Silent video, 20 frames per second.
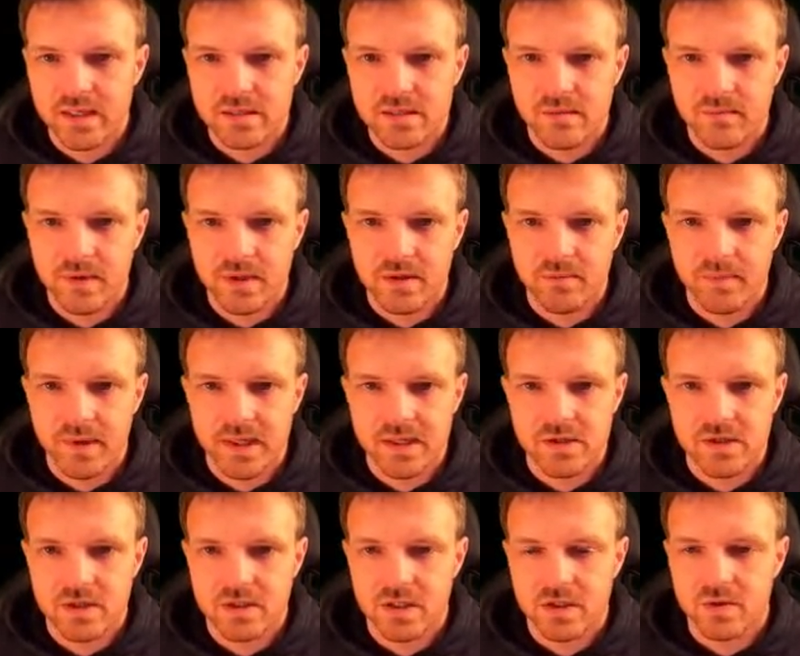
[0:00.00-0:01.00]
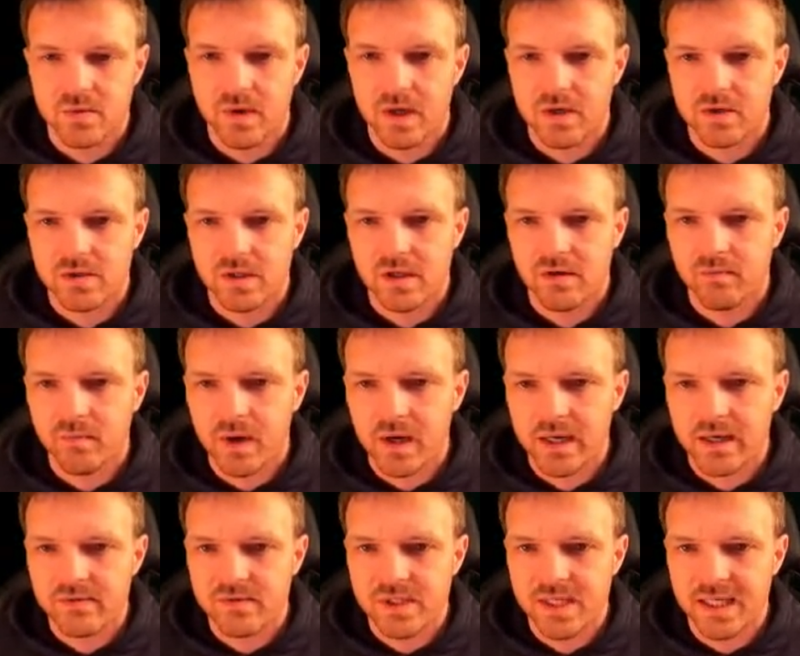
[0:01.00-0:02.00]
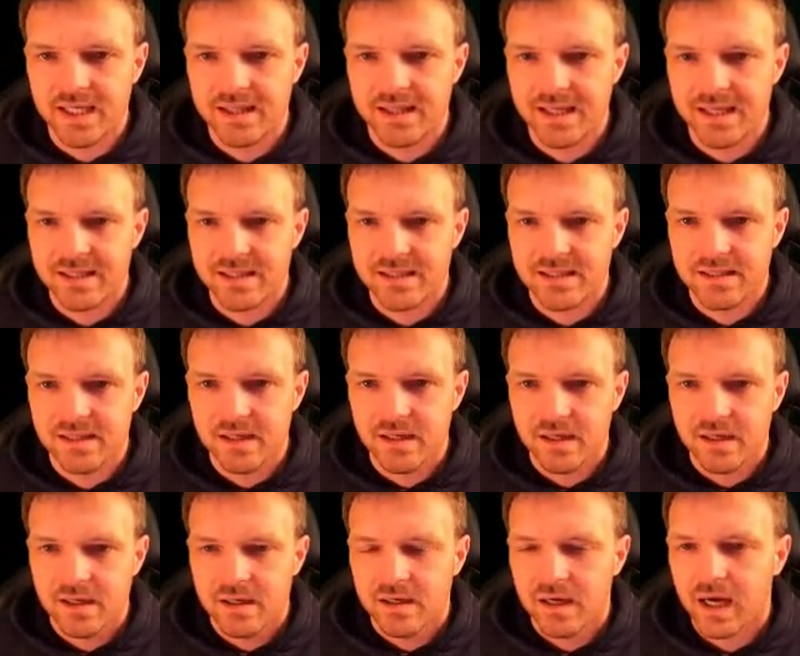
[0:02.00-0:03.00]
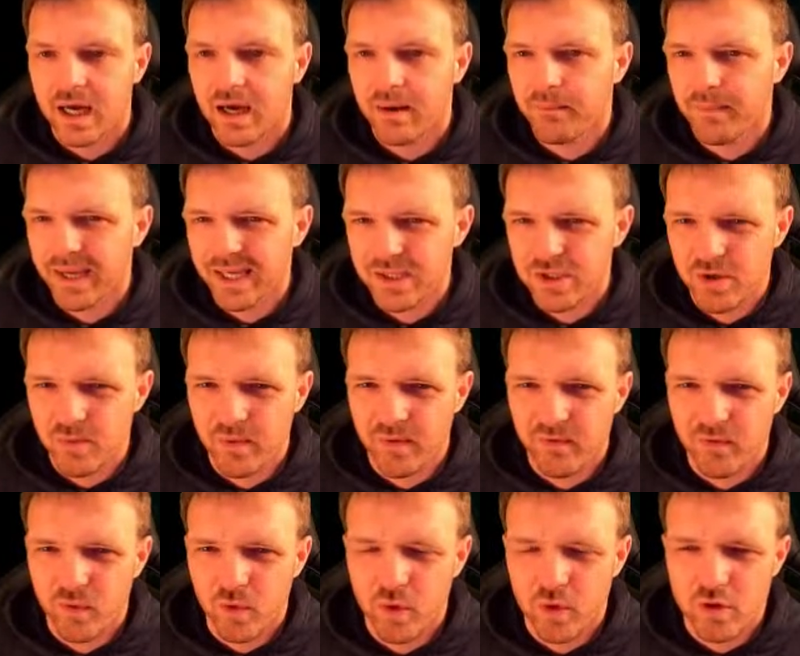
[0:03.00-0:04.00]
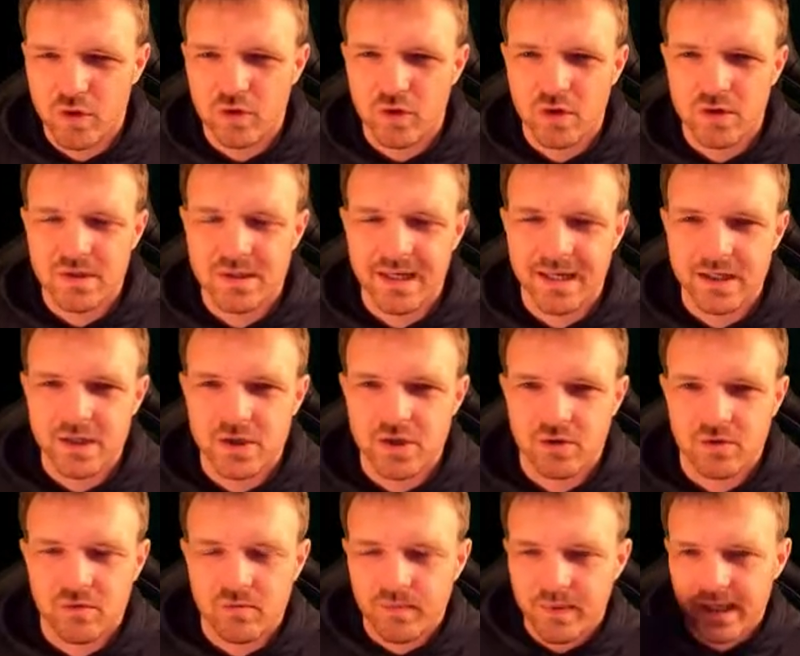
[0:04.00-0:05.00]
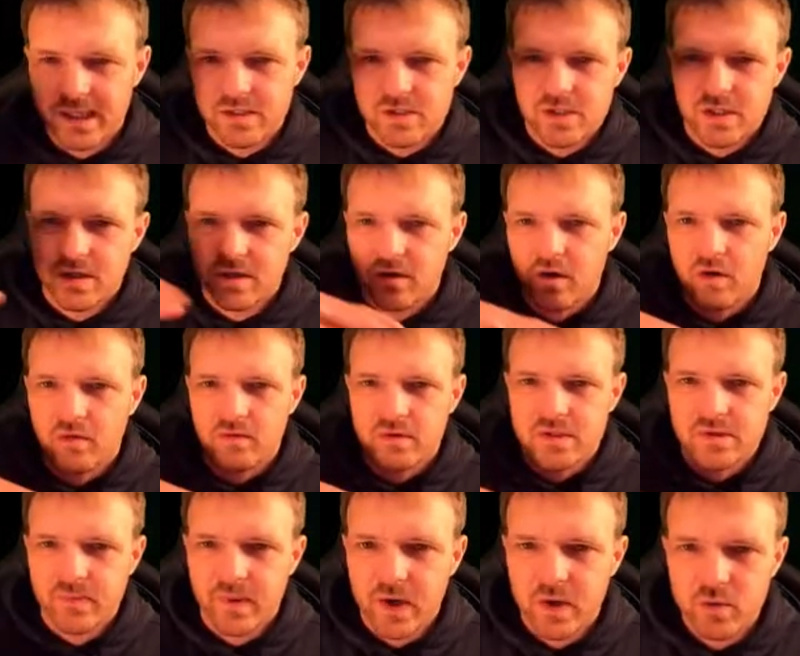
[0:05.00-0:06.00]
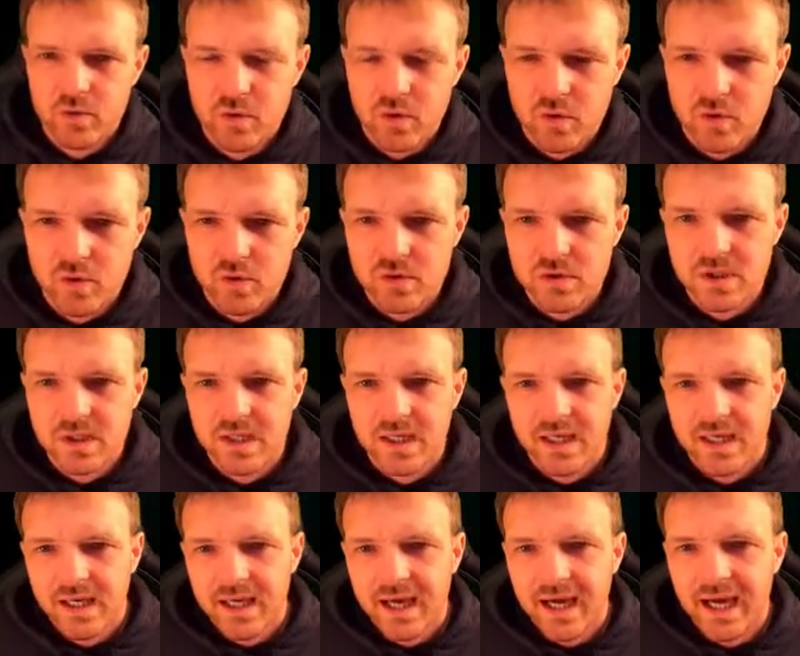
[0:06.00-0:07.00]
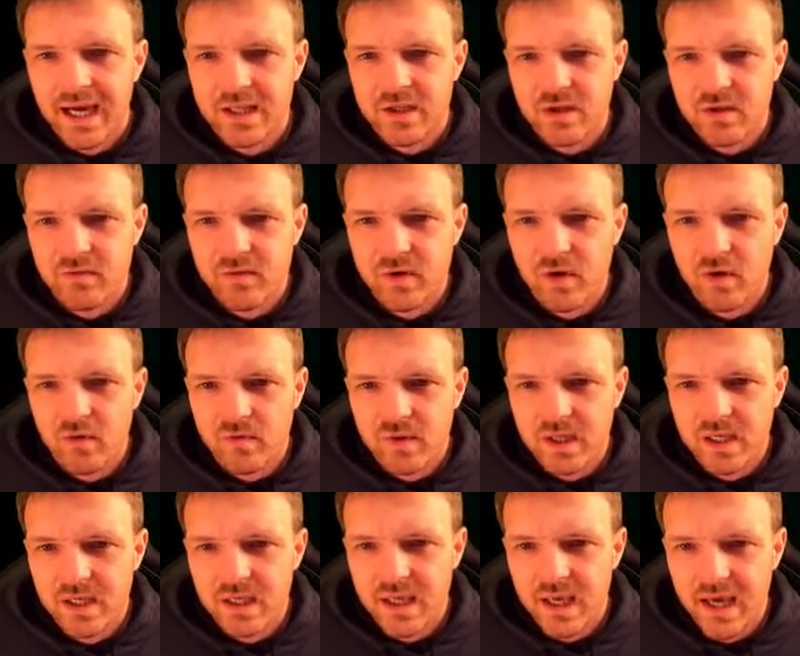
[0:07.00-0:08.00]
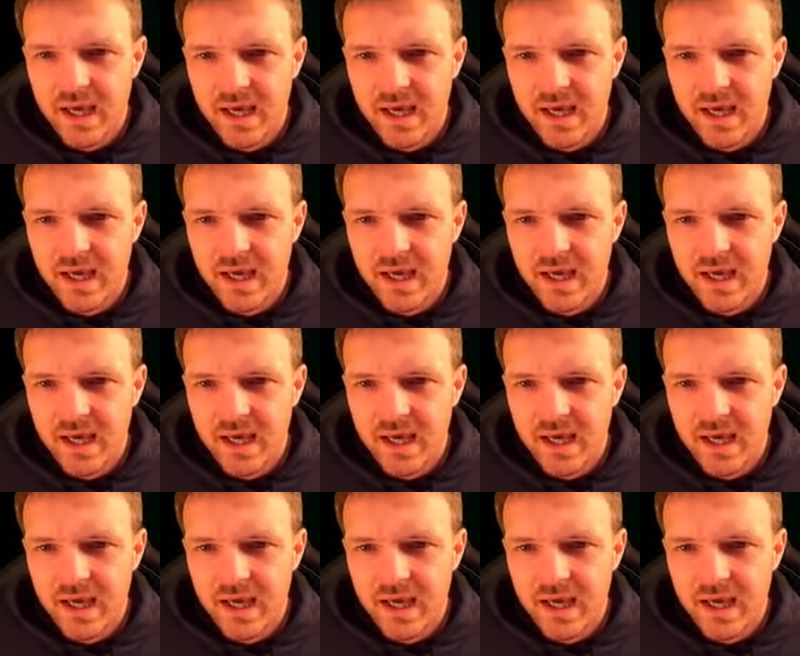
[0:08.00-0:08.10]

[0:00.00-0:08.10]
some other pictures as well. So you might have seen this picture before, cross-sectional picture of a spinal cord. And you've got the